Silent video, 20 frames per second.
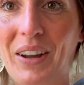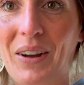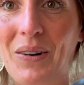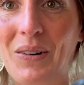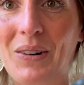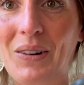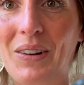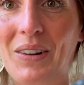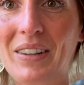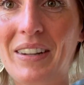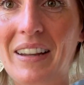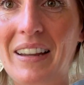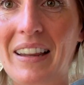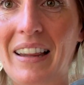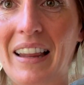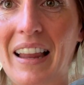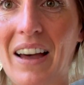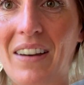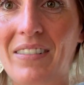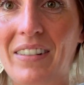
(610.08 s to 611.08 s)
old
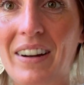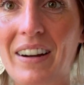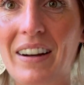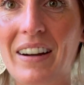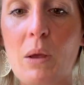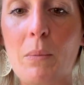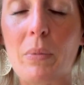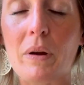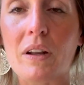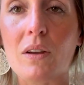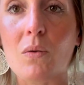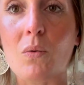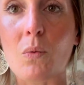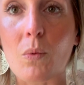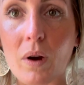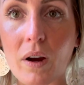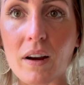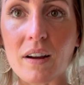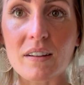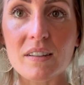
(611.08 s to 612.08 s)
lever, but it
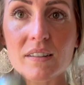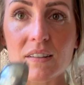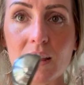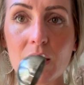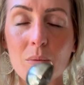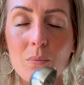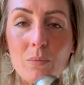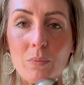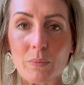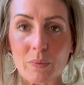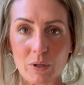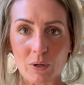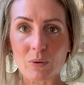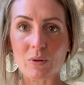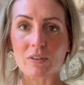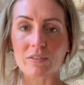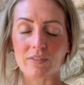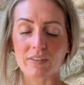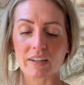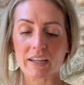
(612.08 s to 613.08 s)
works
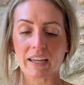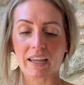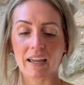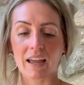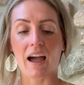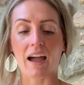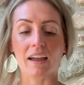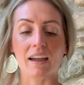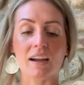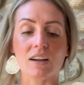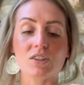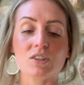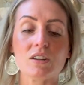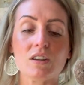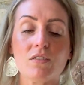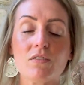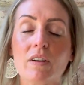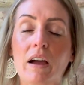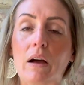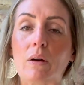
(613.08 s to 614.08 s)
beautifully. I actually
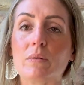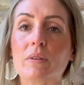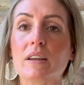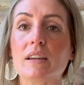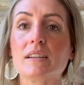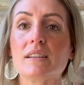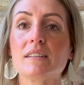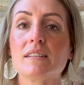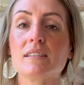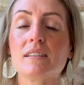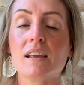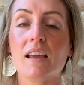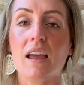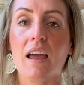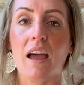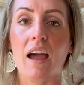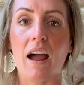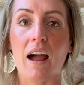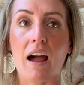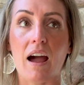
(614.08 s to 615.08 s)
found this
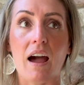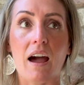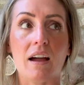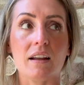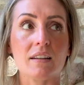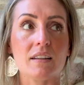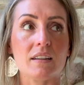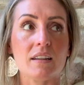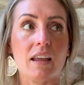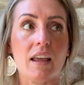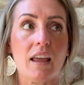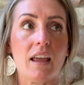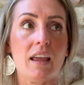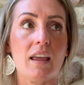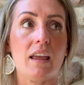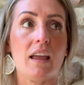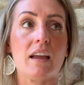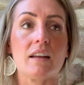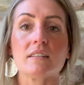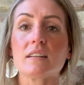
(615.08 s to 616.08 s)
at
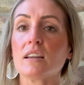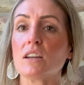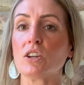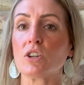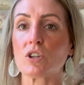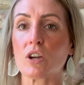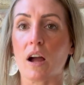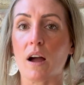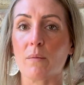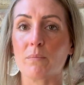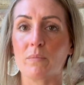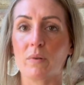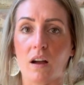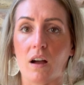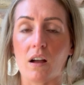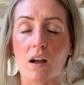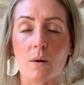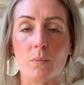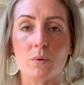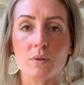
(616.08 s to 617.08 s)
a antique shop a
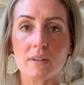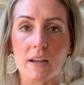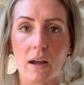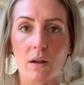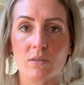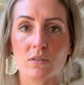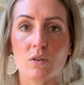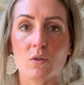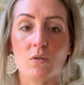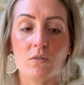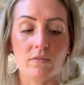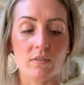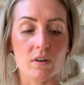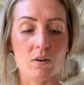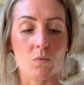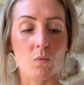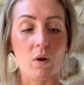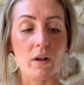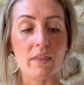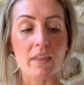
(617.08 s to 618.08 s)
couple towns over,
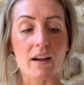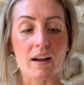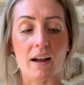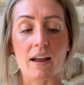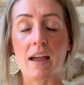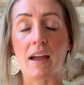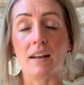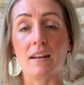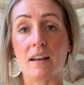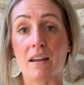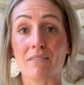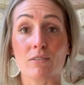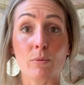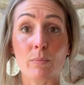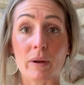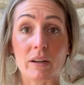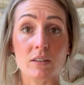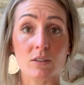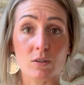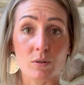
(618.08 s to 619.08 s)
one that I had never
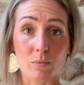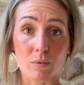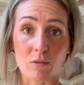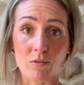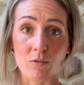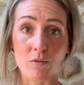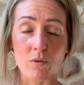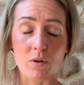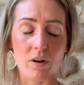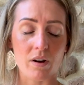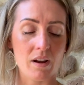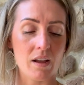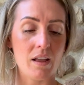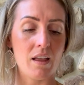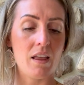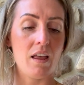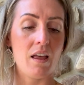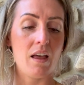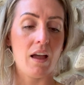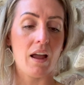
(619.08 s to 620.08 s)
been to before,
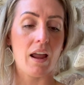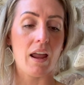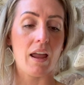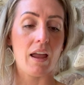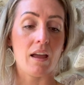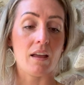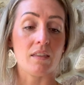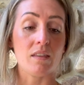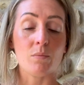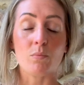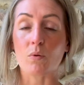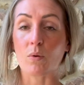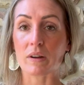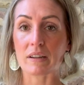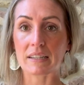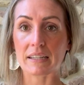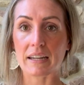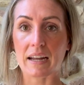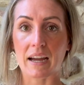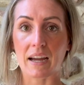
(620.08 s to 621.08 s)
and the
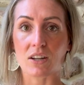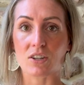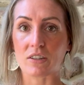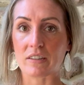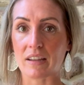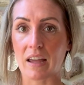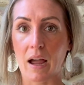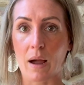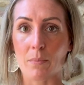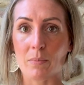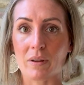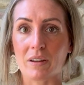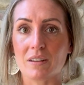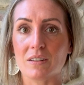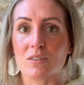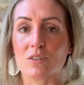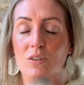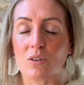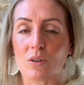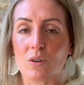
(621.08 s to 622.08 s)
boys and I just
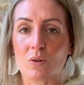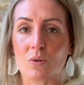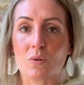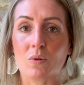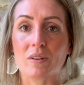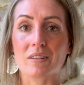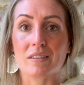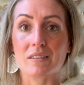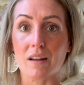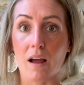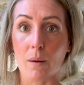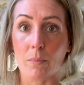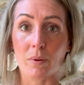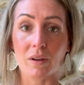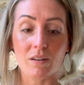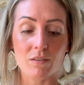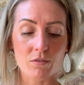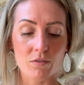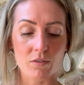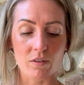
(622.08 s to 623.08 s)
happened to stop
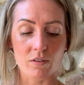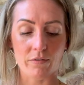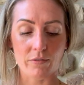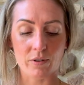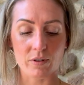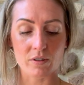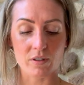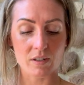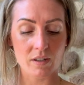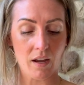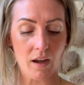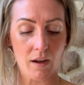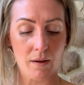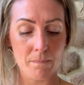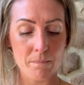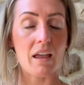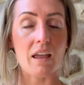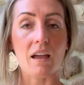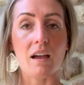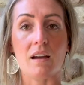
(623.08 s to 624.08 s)
in for the first
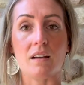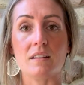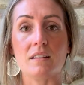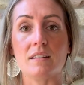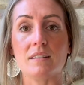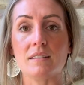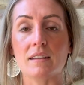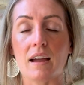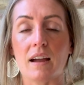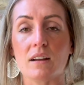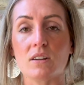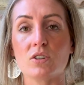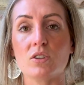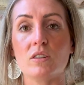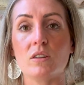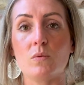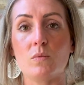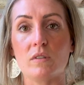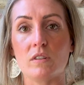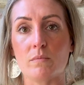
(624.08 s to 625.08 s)
time, and this
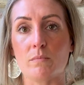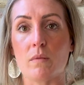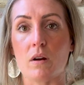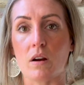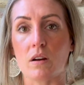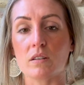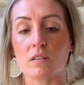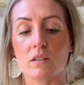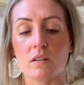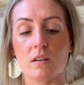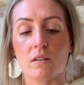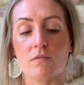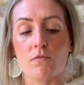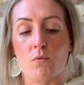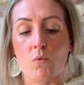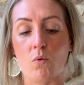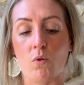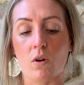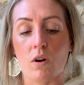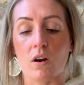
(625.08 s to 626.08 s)
actually was marked
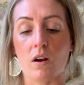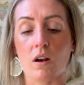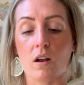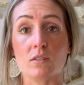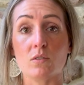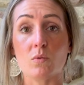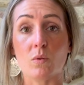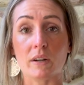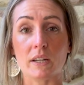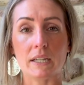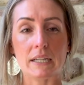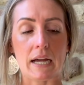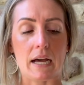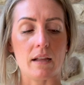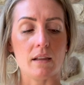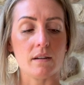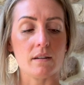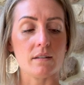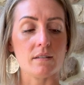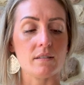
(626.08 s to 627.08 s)
for
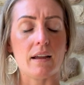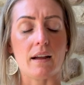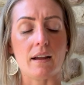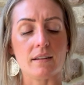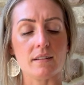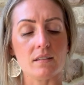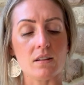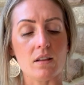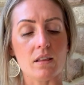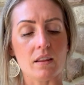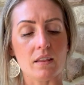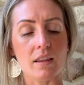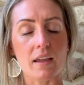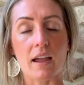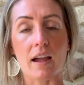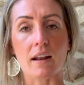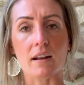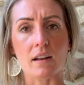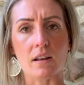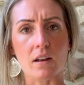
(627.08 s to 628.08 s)
$20. I saw that they
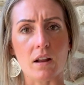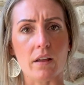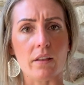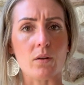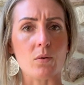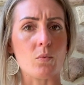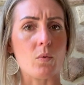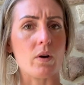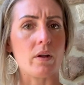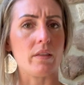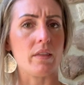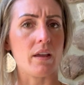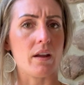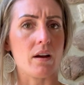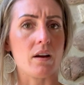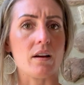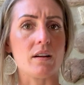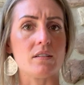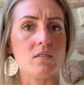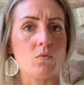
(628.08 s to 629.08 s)
had another one
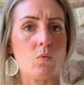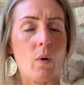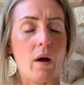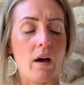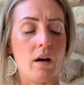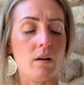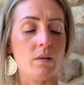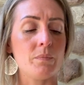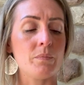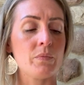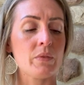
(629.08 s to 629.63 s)
there as well